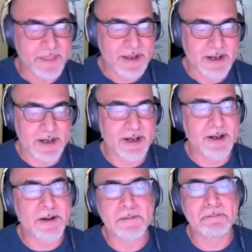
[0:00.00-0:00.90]

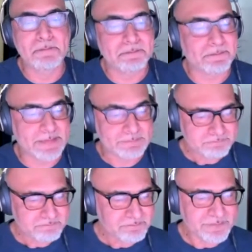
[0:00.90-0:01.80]
And
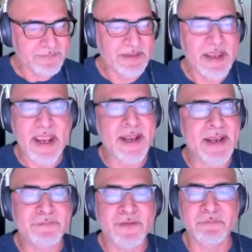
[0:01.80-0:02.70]
then
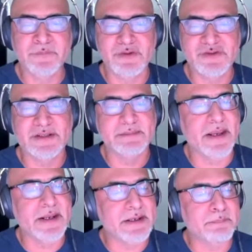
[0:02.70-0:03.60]
if I'm using
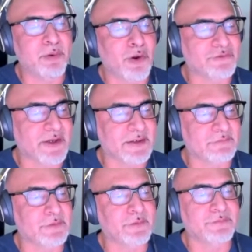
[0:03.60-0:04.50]
any plots, I can
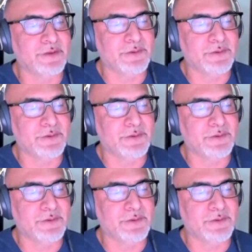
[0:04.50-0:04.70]
sort of,